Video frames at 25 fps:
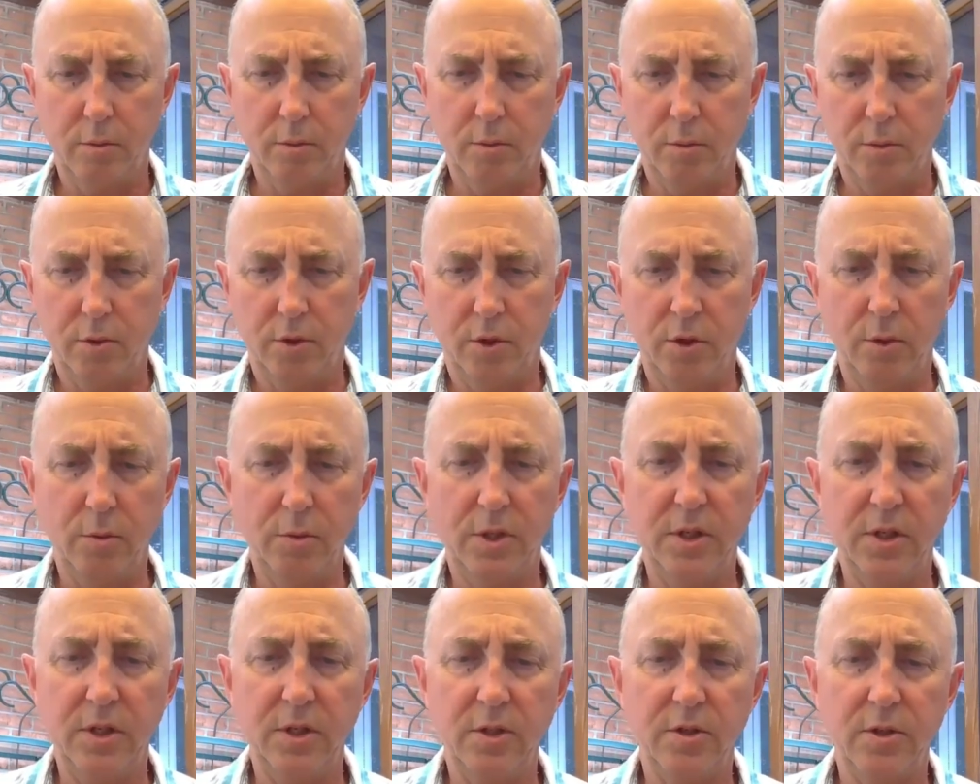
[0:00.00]
to a
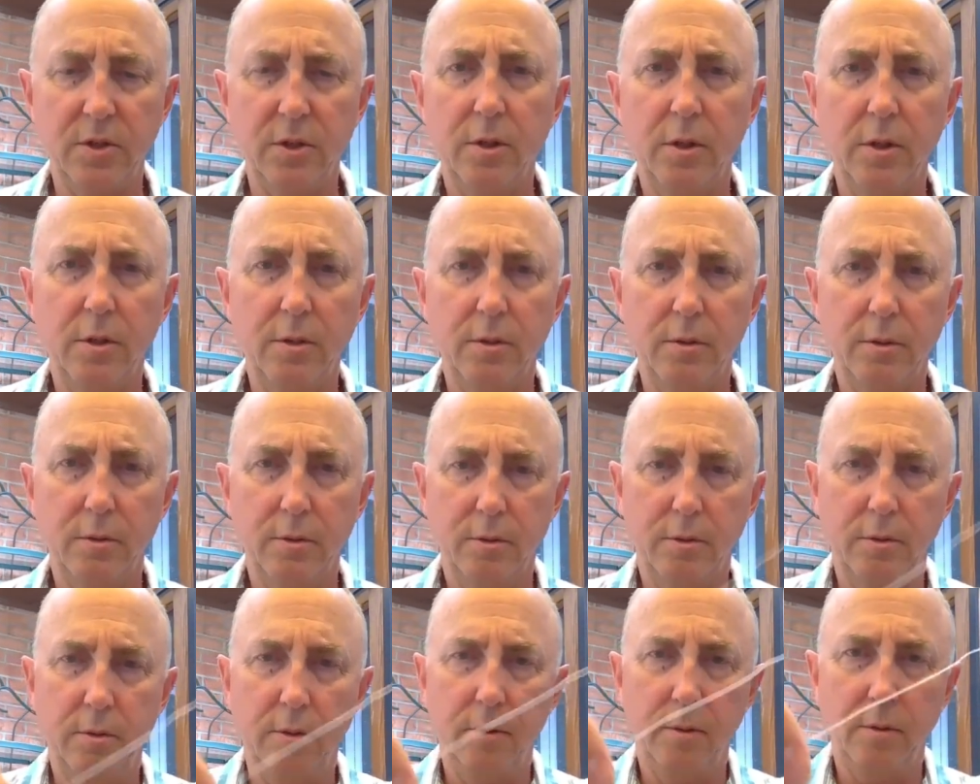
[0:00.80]
teaser.
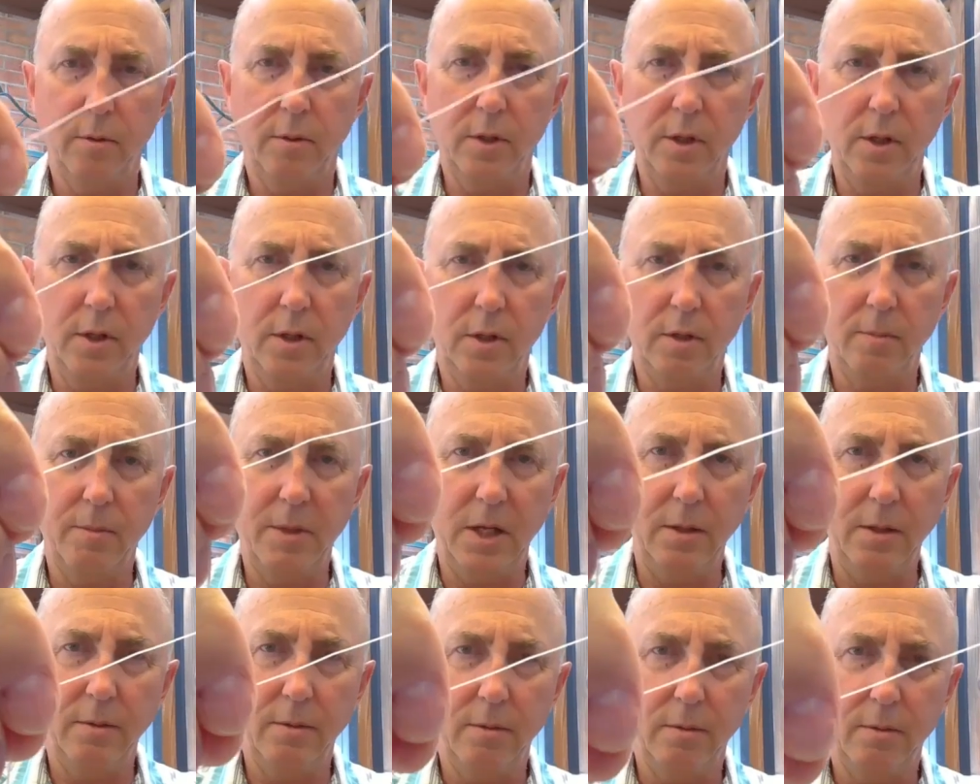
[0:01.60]
Okay, come
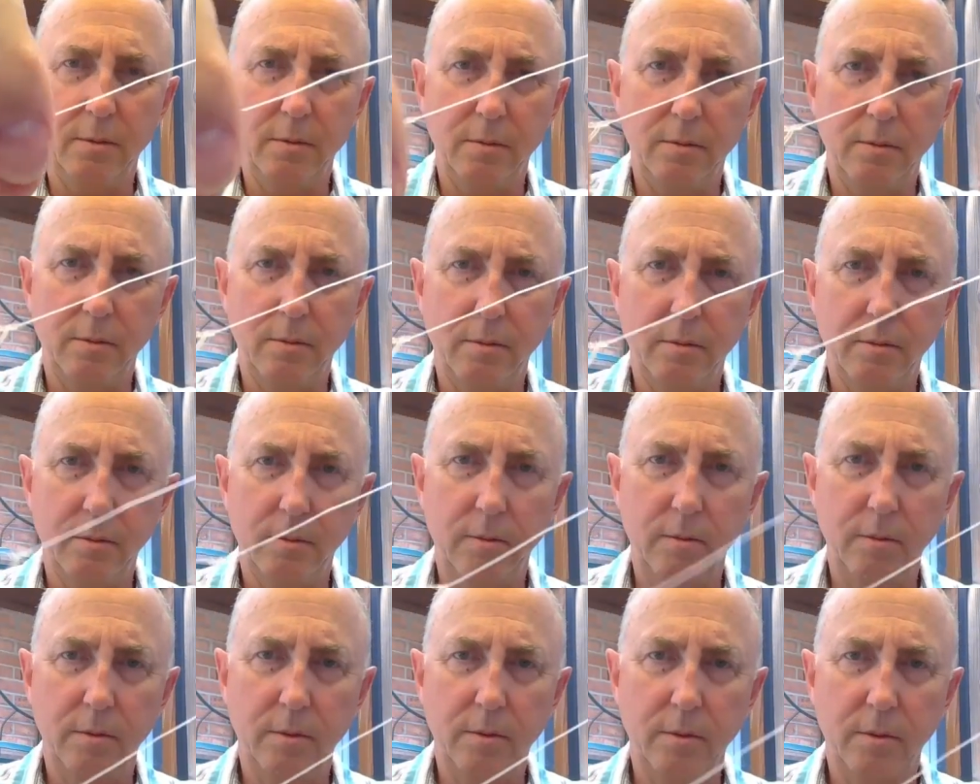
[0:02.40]
on.
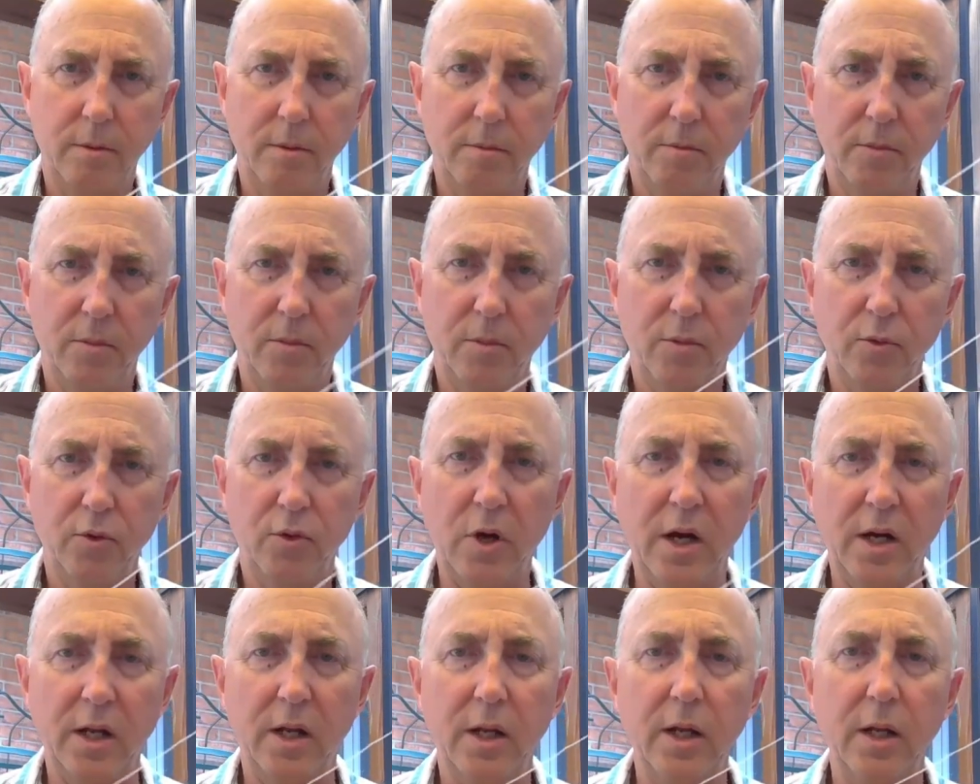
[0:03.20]

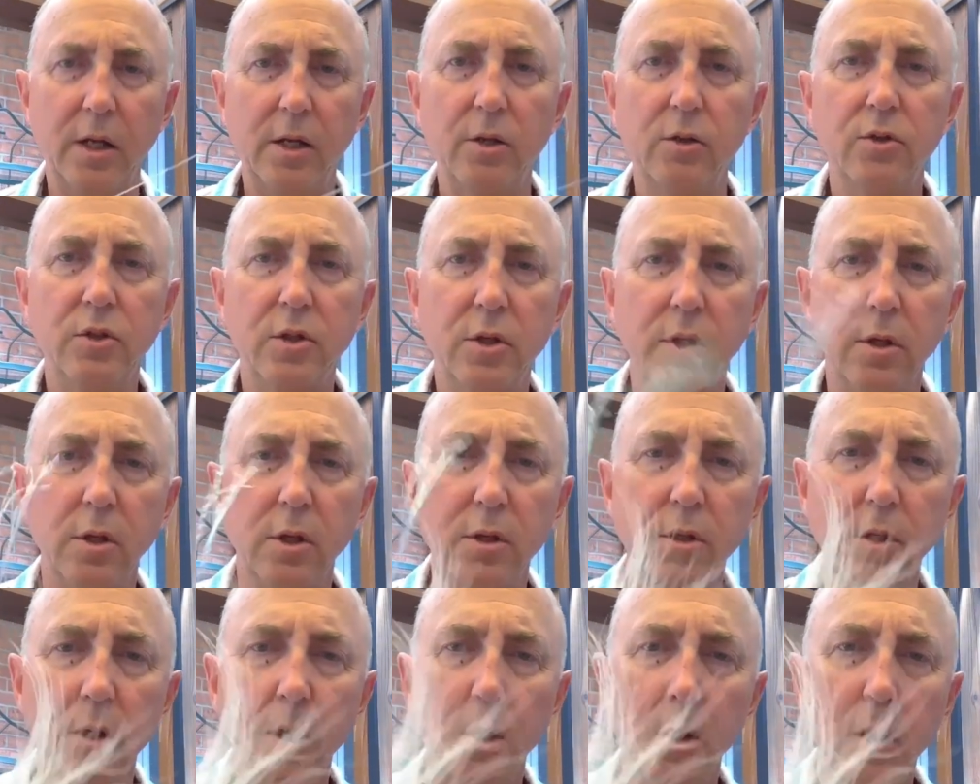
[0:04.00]
Trying to get used to
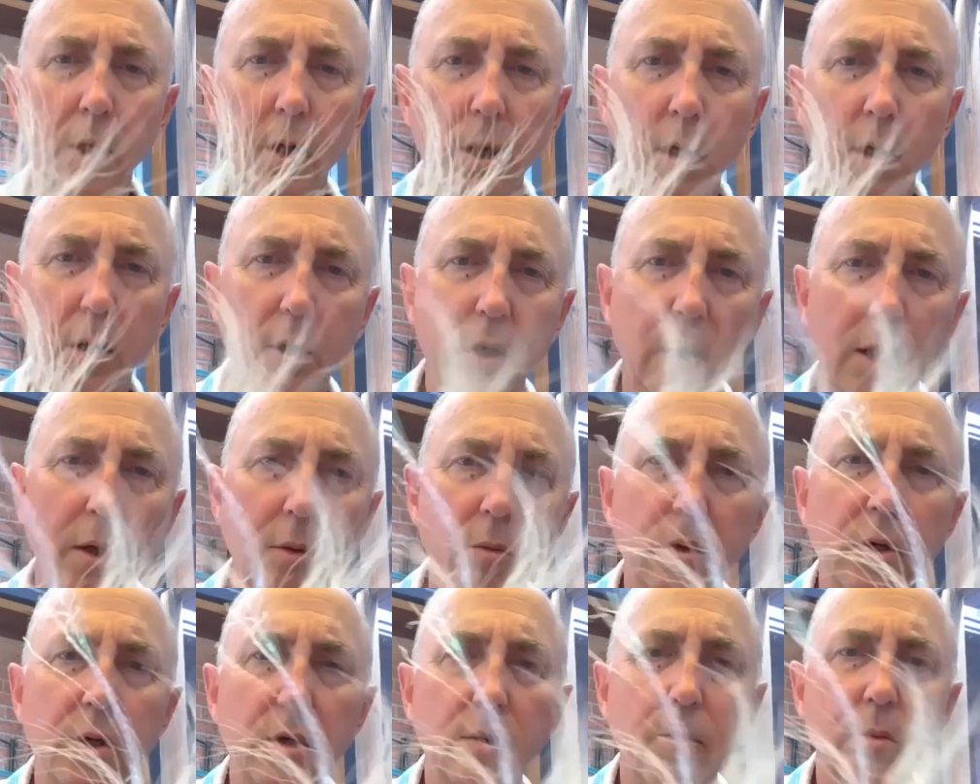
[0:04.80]
this. Okay,
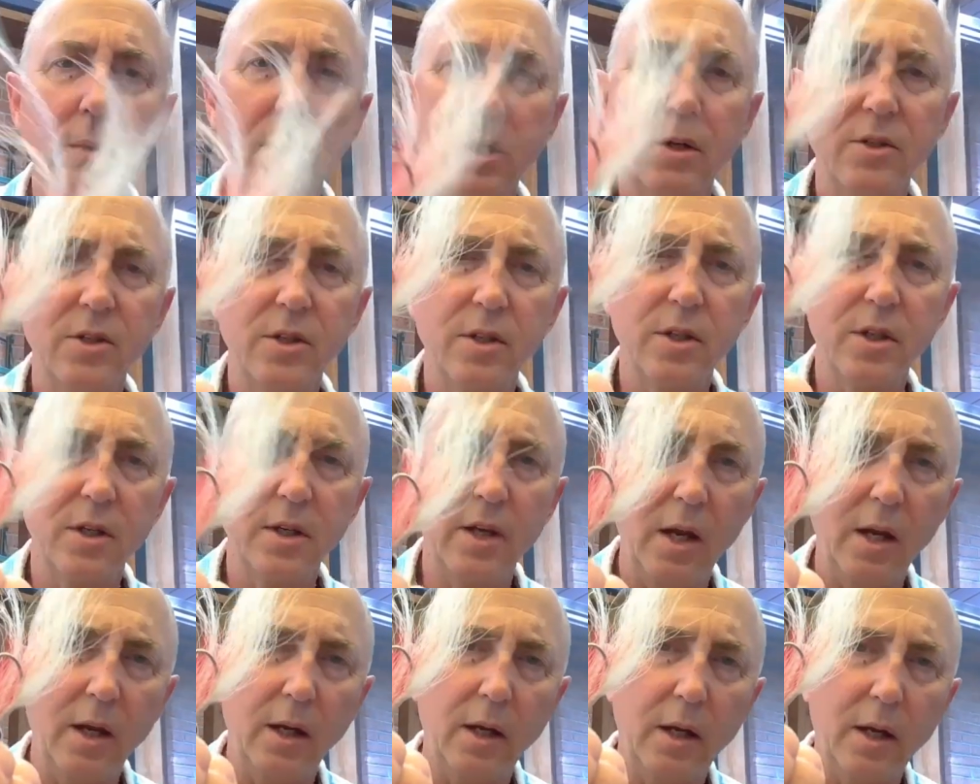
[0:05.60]
where's the
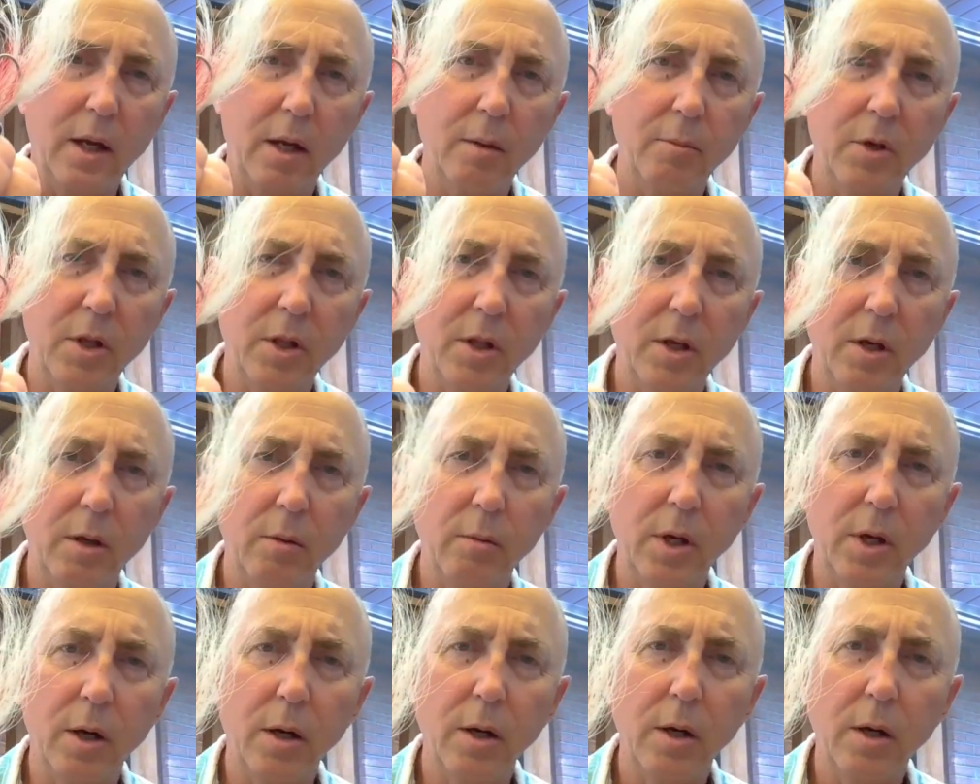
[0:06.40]
damn camera? There
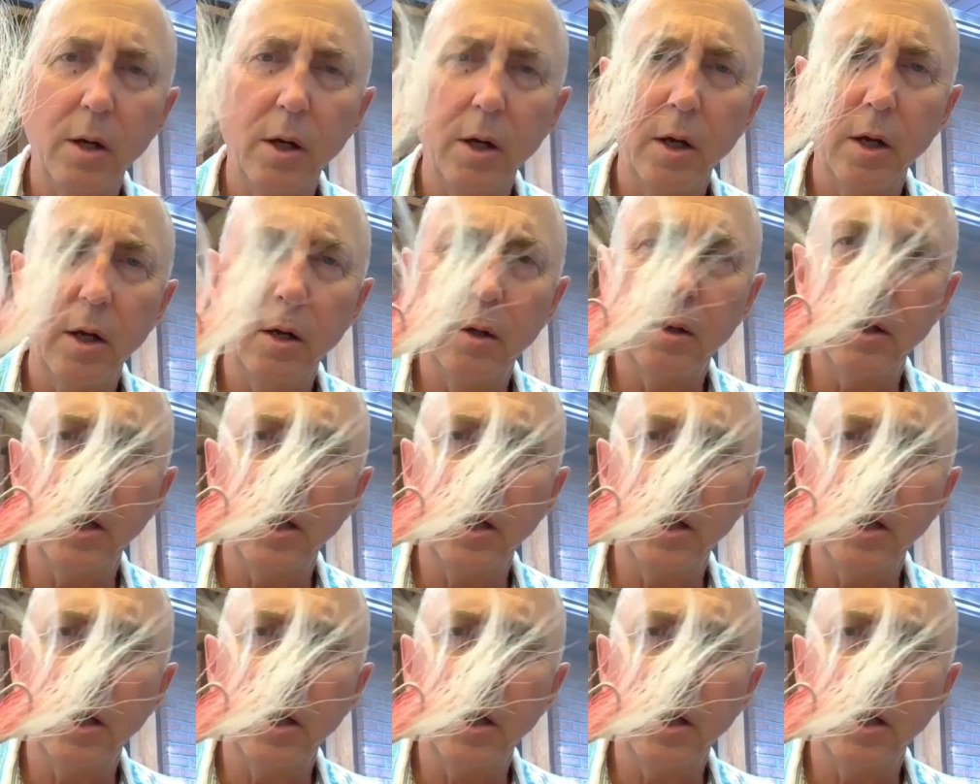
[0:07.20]
we are. Okay,